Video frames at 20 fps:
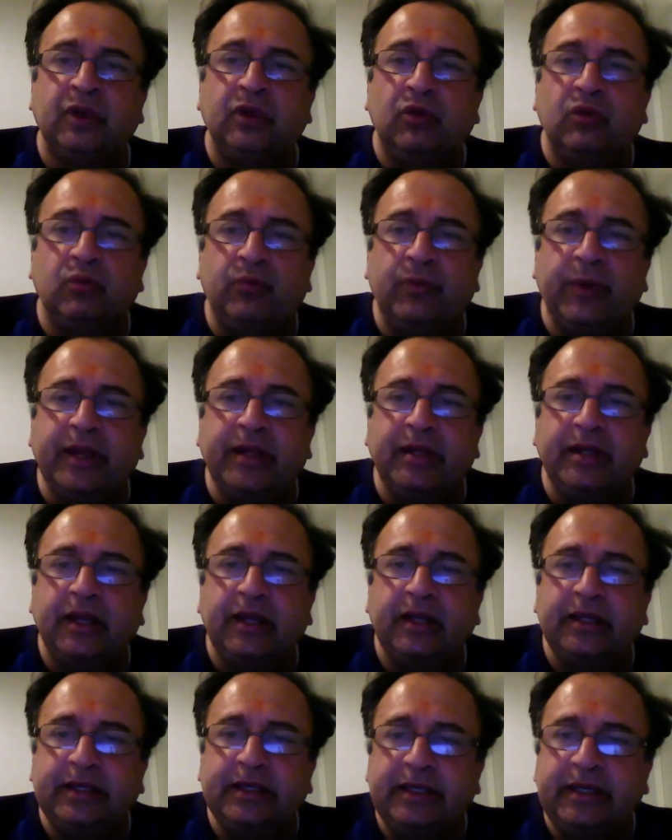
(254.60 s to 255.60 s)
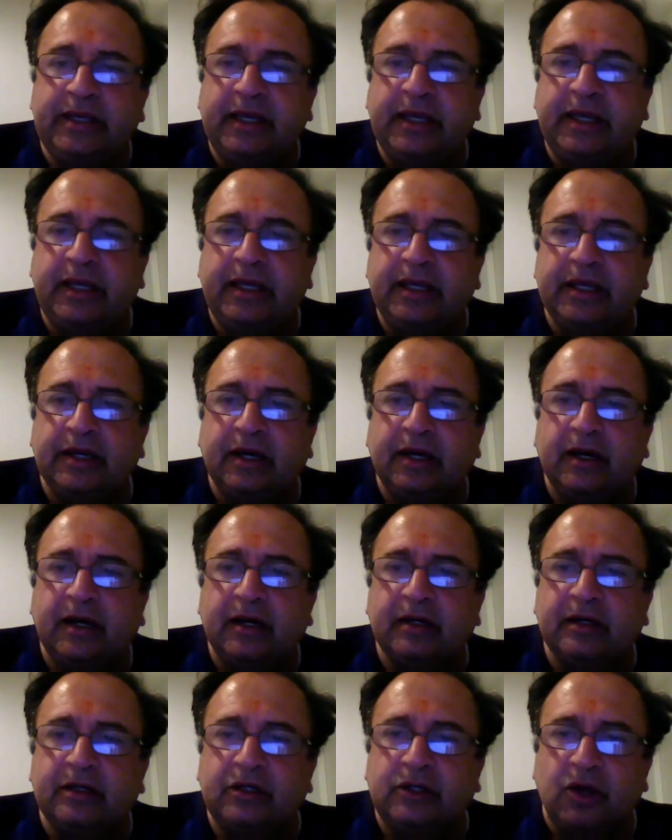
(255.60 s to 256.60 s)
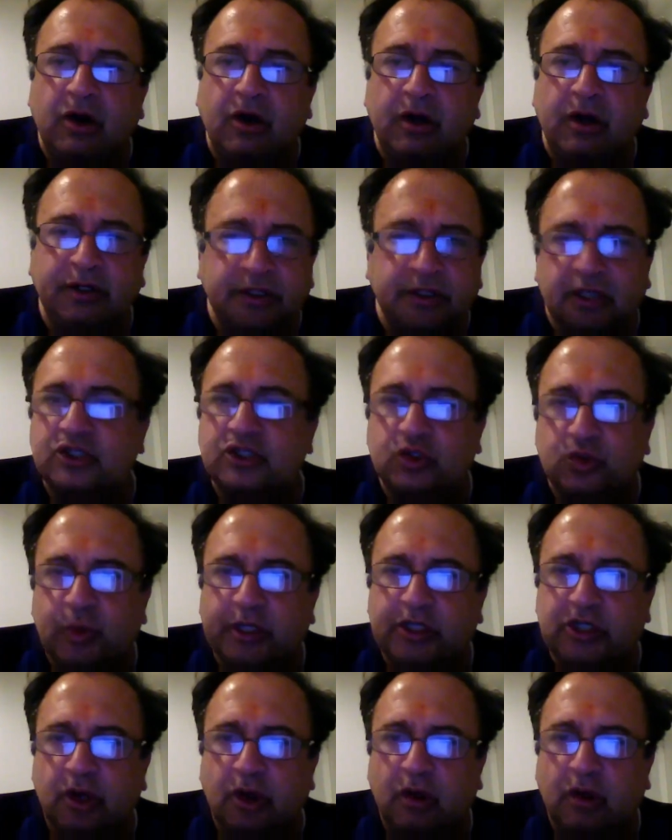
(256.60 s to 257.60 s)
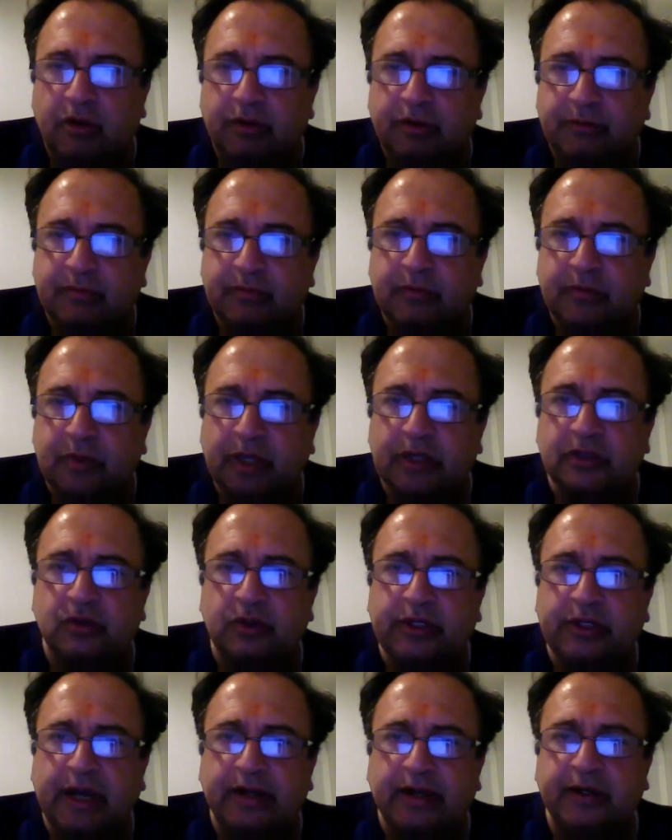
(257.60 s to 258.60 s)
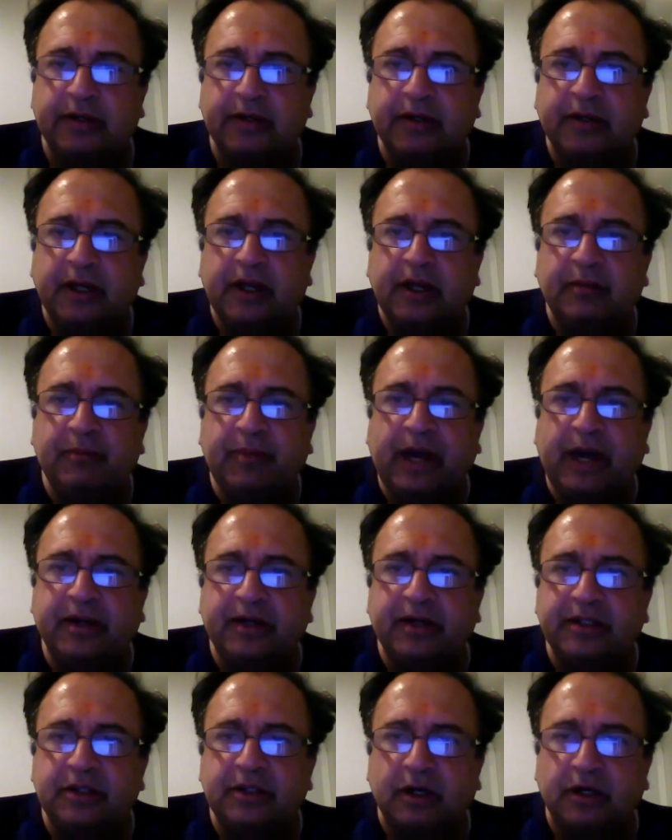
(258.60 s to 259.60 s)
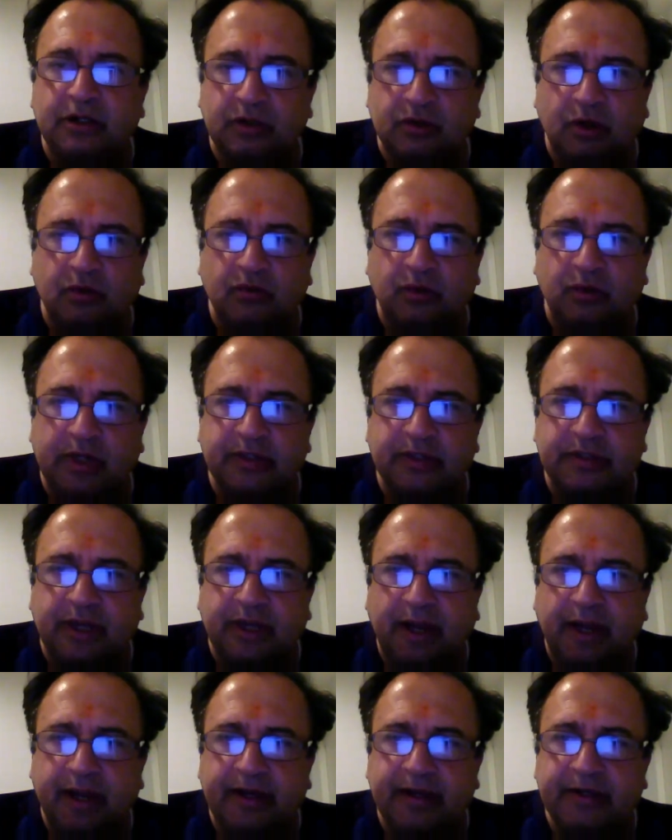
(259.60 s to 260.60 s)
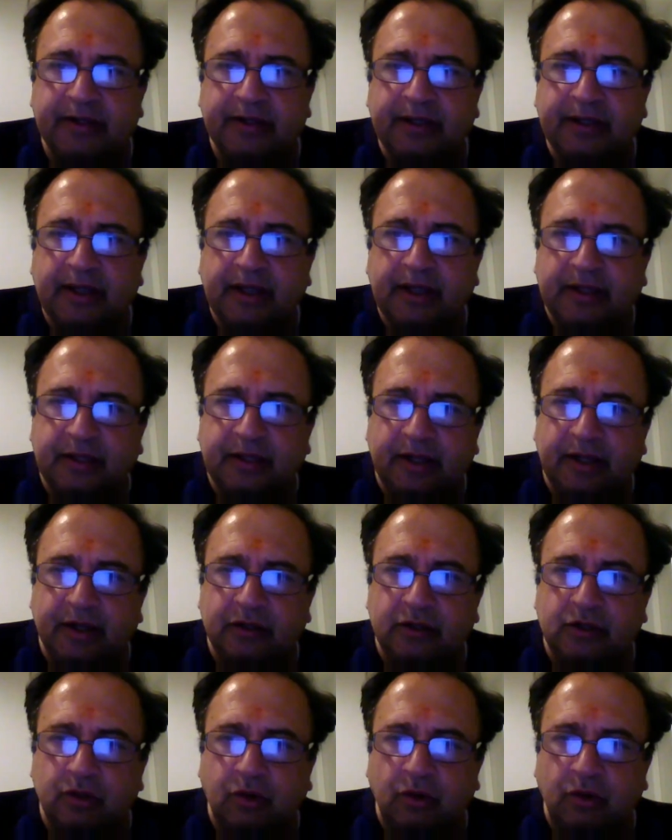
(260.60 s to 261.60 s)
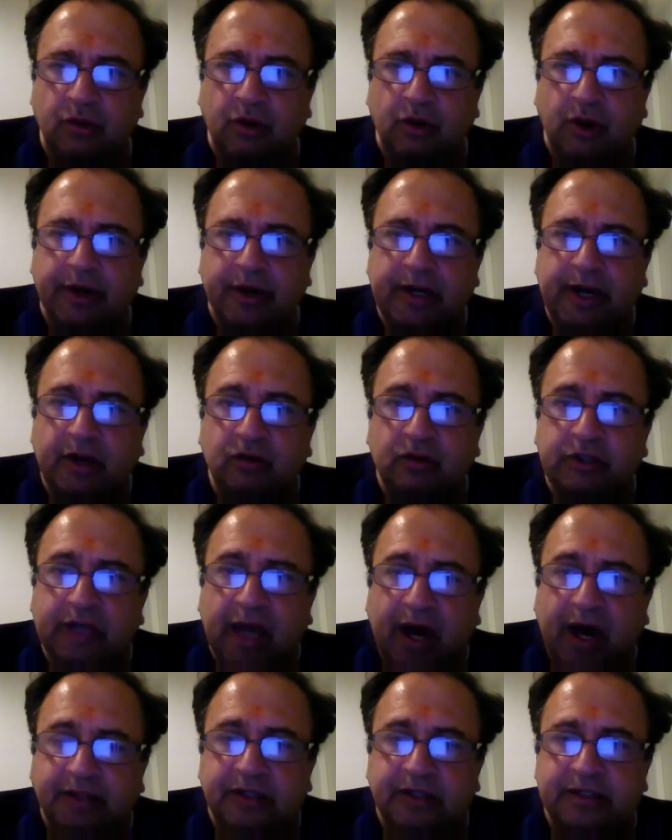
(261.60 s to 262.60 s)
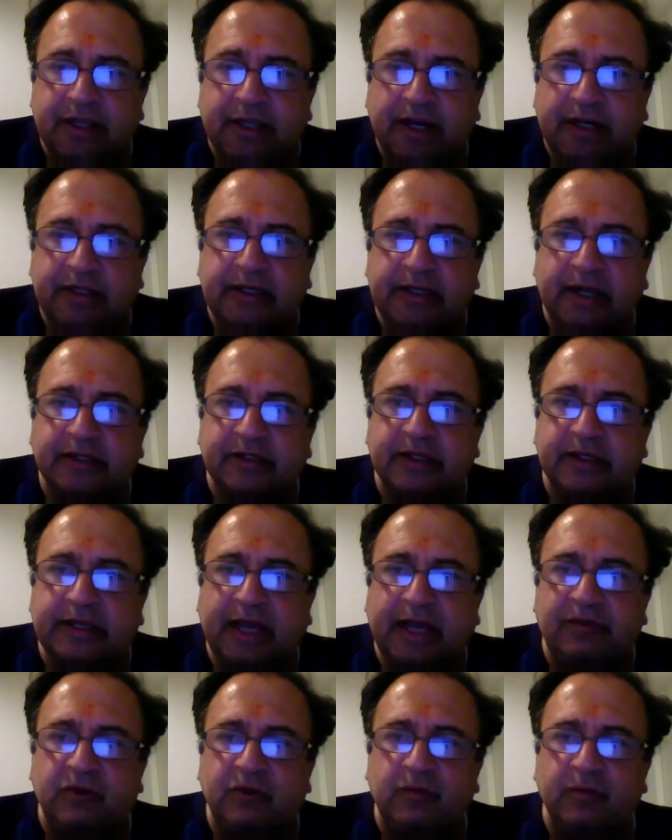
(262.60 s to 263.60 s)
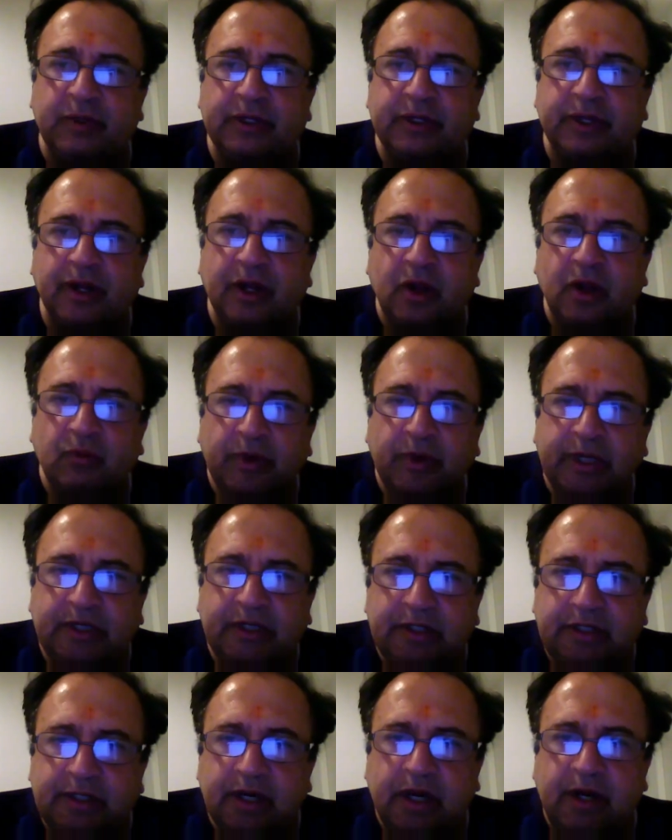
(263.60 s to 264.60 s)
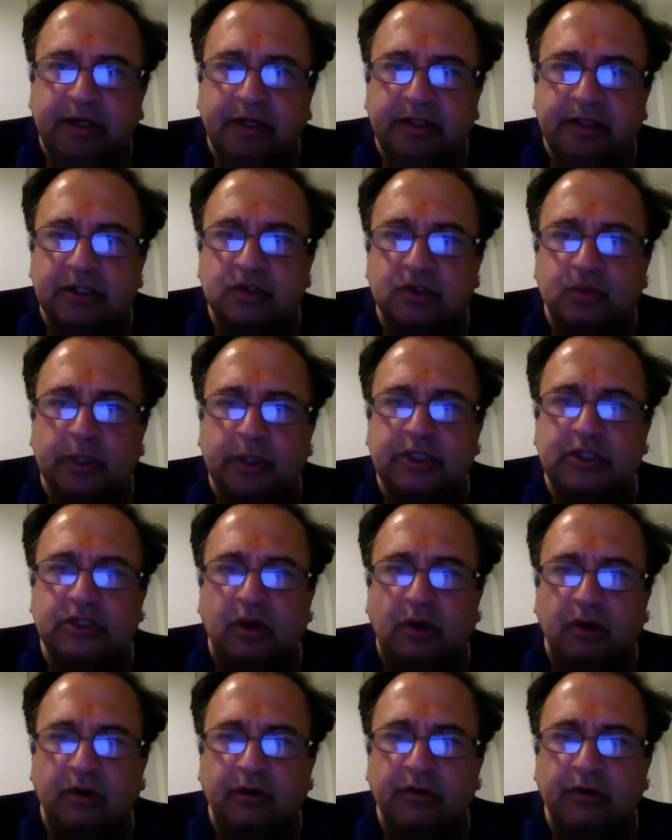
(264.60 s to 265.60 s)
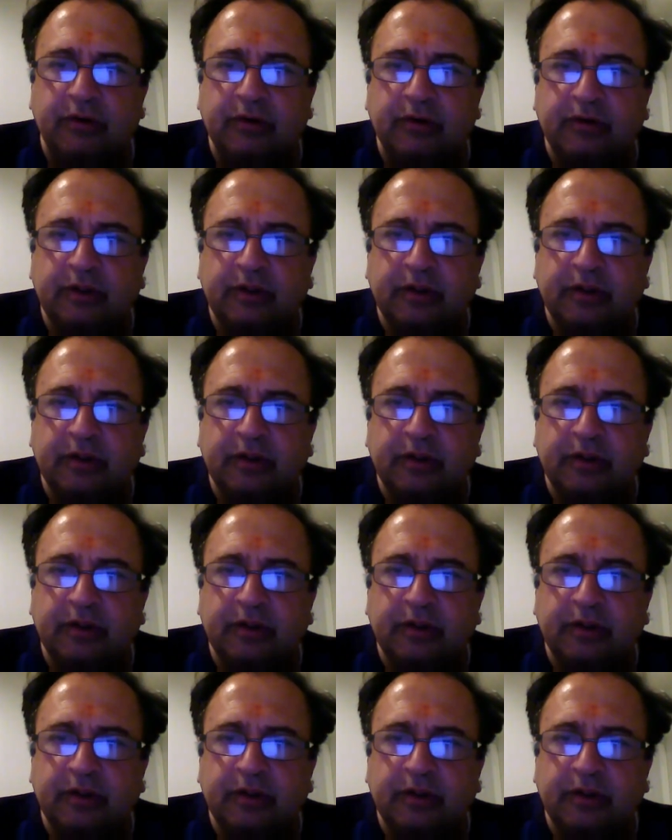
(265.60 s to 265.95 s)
when he turned the switch on, okay, so he had a battery circuit on one side, then a toroid, and on the other side he had the galvanometer. When he turned the switch on,